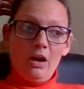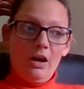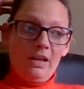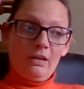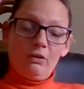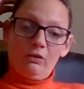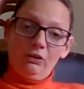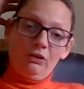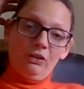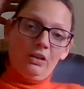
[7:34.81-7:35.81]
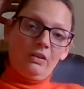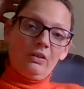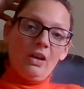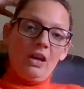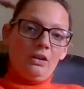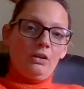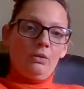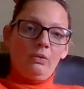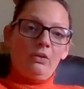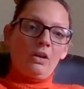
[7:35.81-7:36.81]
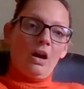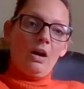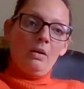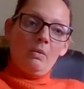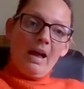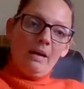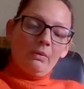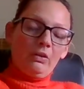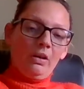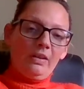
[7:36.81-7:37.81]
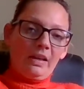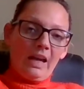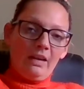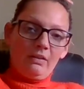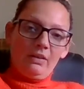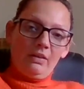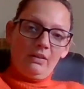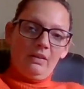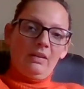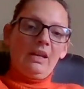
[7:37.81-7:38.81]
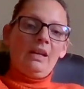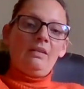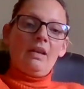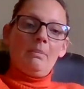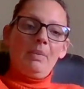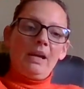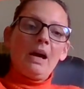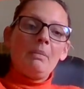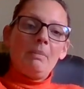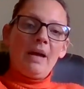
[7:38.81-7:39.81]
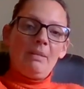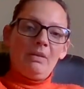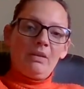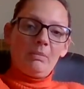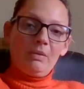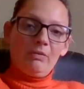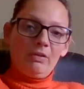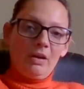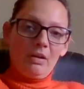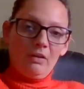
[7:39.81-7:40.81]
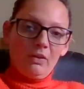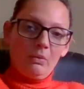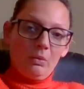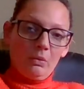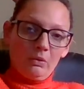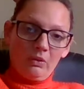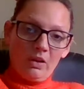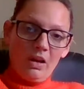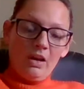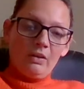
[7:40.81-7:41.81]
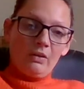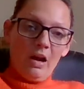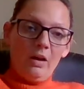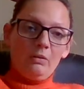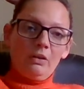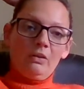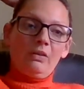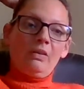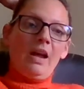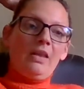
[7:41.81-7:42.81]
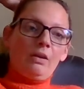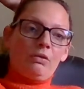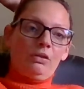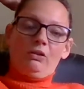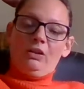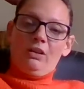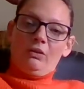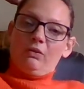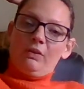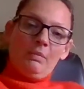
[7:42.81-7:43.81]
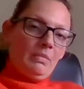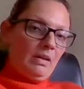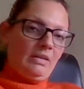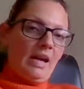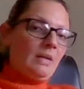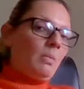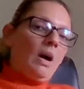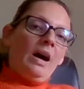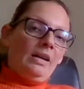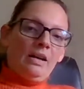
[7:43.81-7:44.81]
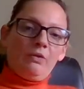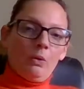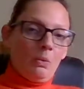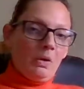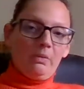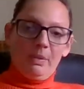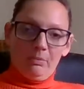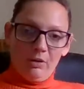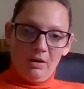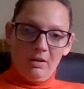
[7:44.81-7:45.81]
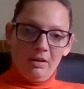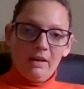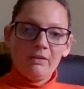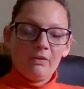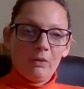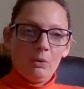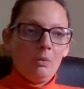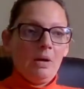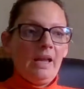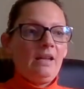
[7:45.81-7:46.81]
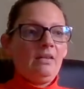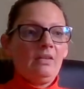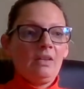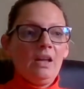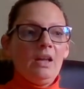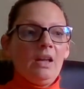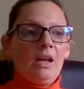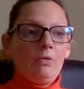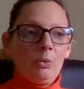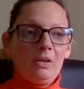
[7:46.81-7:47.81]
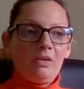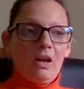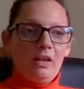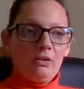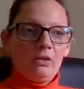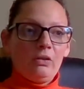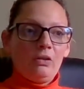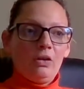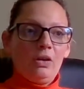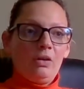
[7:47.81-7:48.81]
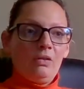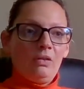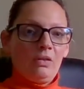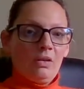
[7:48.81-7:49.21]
early Christians used to go outside the gates of the cities and pick up the babies that had been thrown over the walls. So just to say that Christians from day one have always been pro-life, have always understood,